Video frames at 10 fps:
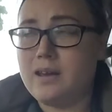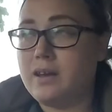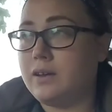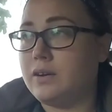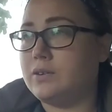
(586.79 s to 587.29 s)

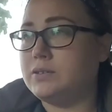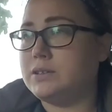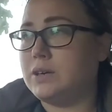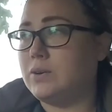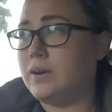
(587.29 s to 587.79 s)
you know,
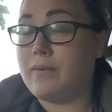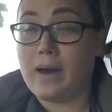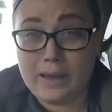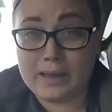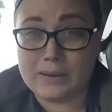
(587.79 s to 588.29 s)
so if I
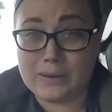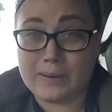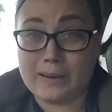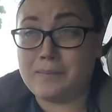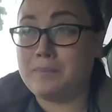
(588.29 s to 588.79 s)
can do it
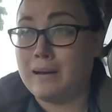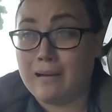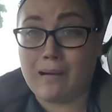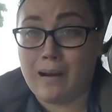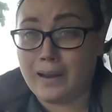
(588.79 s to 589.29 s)
and be
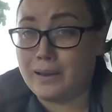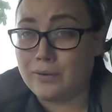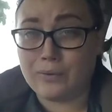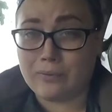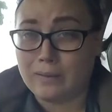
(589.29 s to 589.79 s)
alright, you're
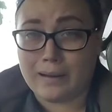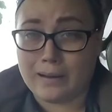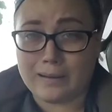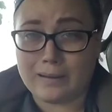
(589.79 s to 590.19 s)
fine.